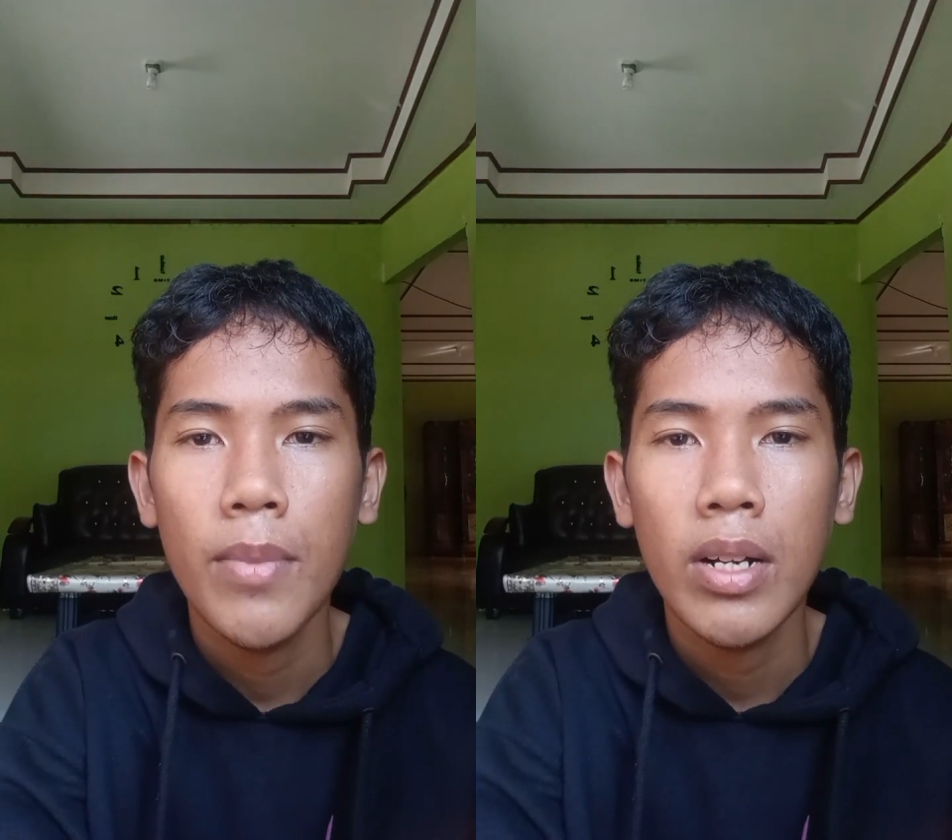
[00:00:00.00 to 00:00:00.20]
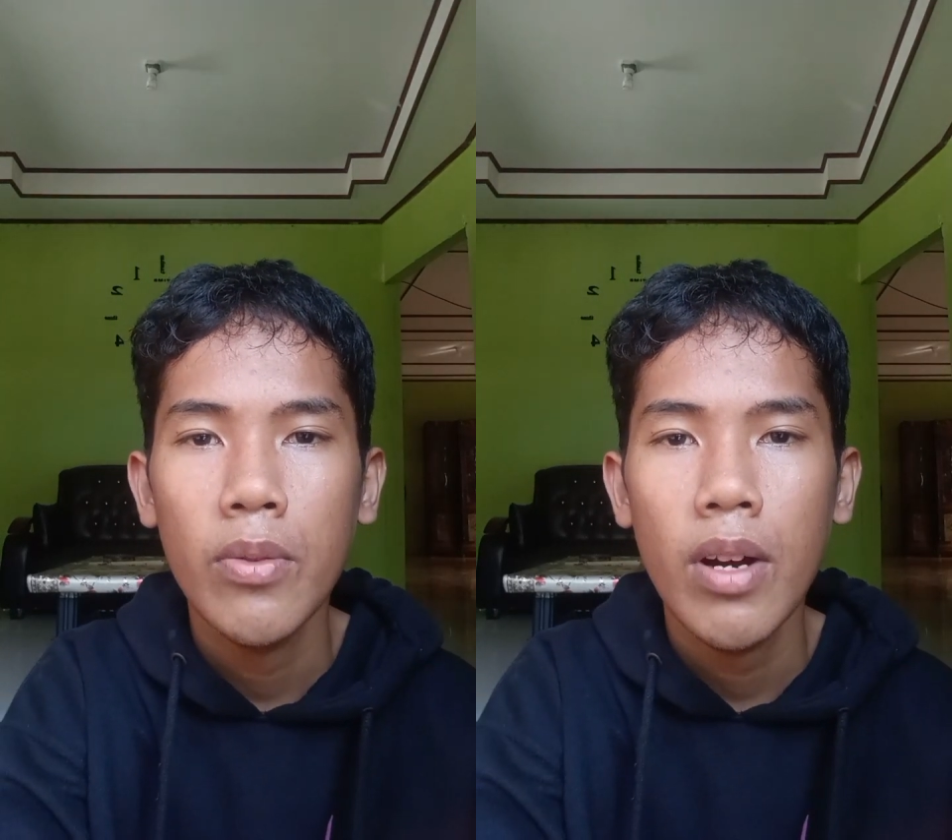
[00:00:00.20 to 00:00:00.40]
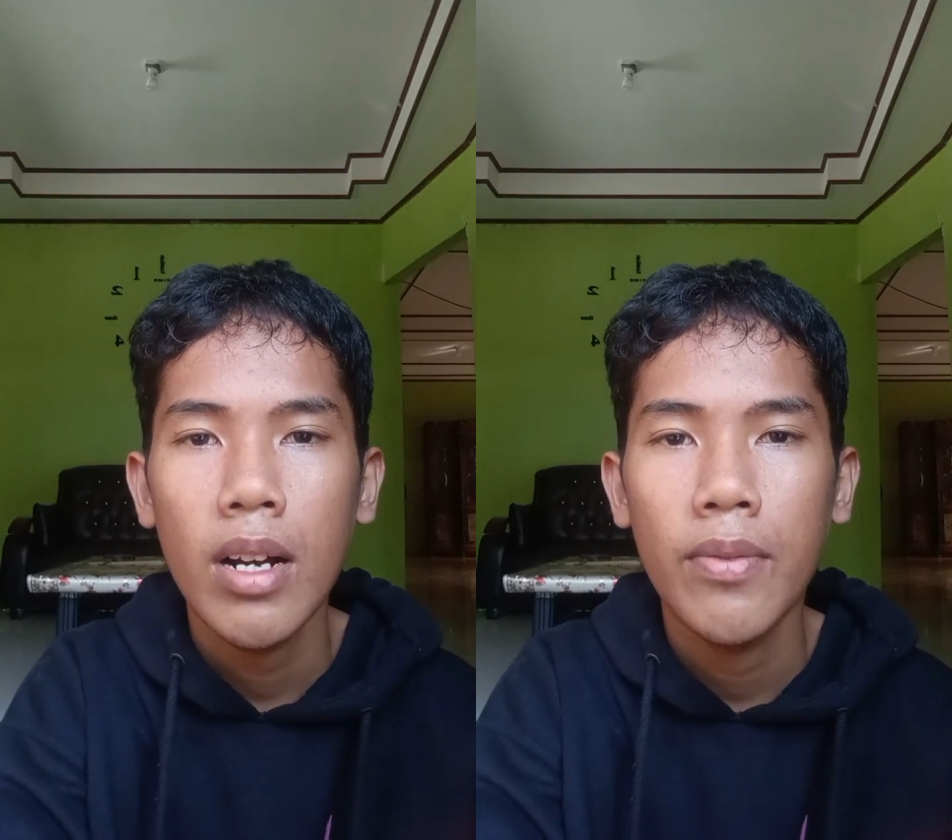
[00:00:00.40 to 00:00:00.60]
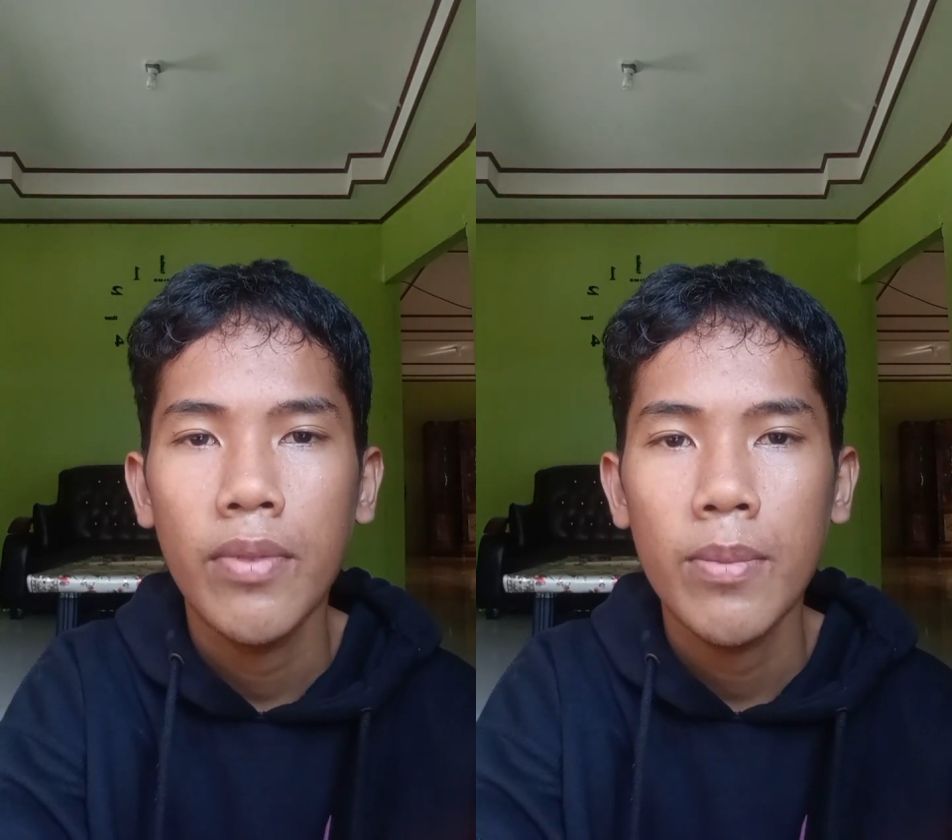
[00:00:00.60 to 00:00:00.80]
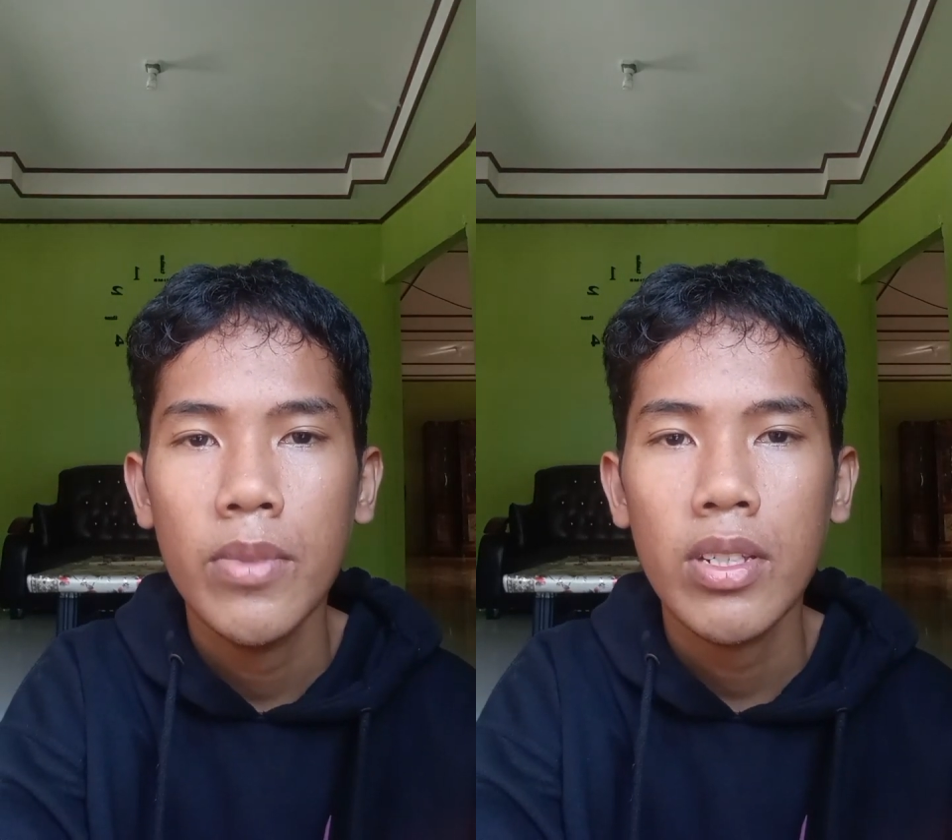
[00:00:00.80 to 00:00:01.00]
Magua
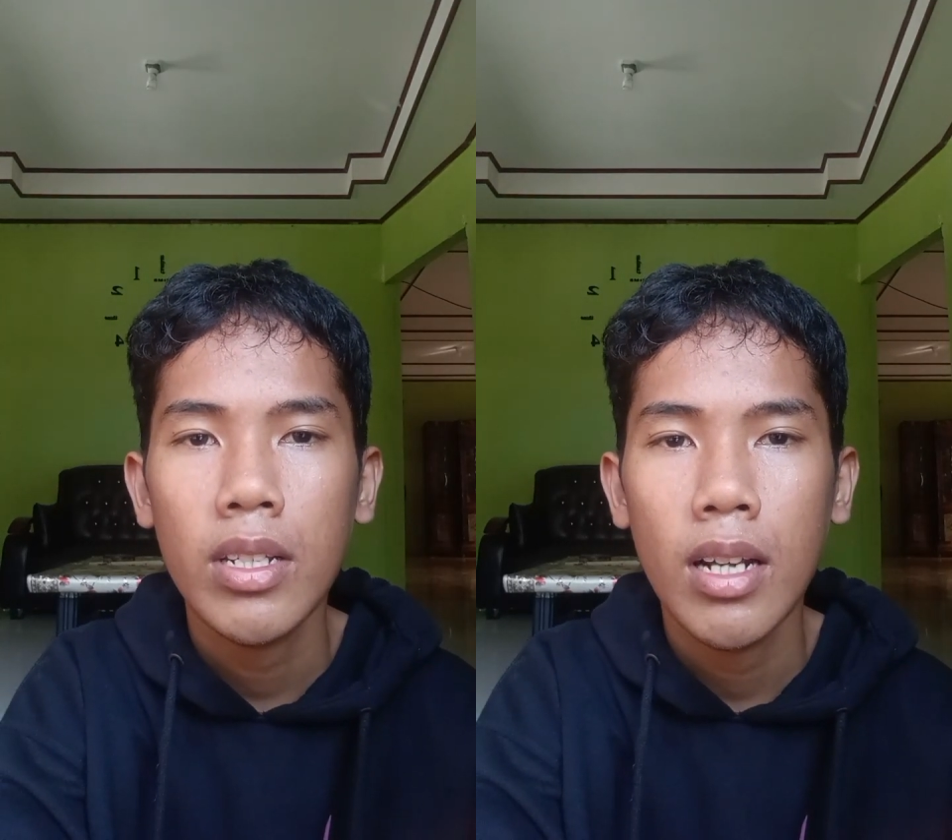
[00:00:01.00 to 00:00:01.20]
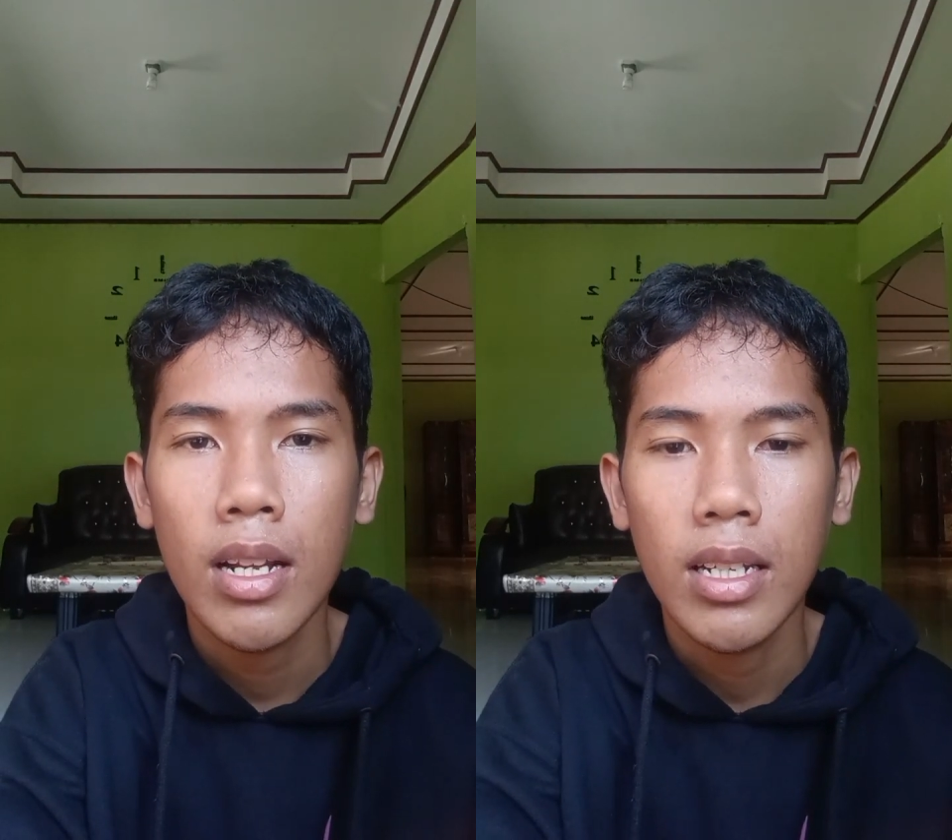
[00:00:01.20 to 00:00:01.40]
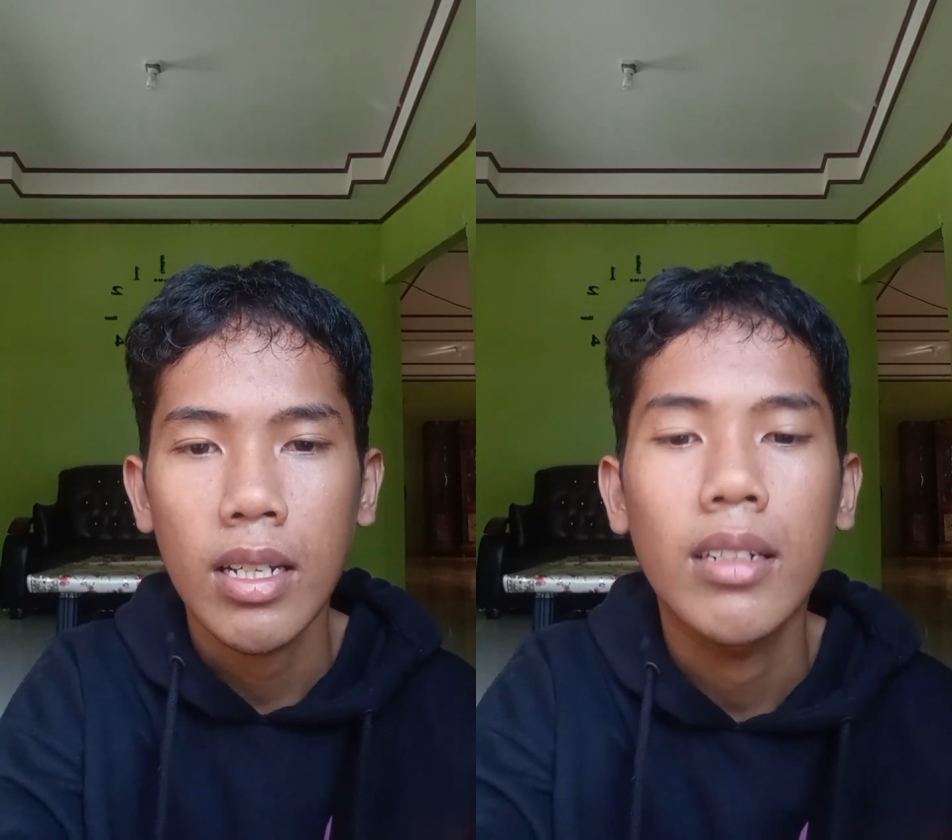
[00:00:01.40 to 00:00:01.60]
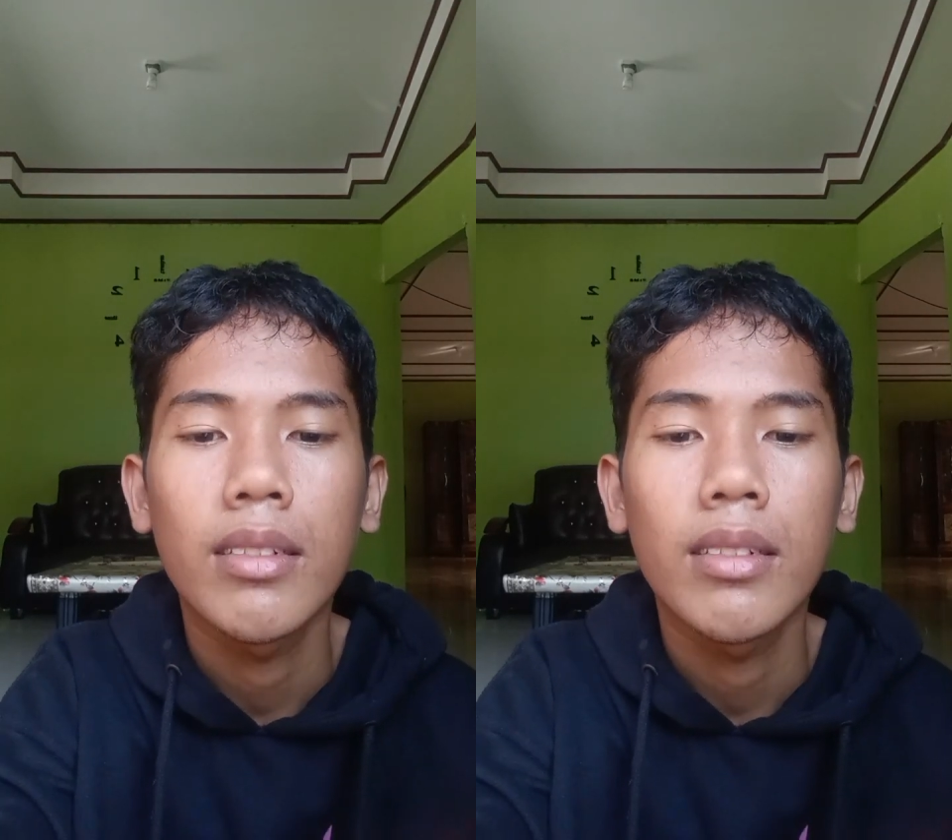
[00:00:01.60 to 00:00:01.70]
farmer's cunning.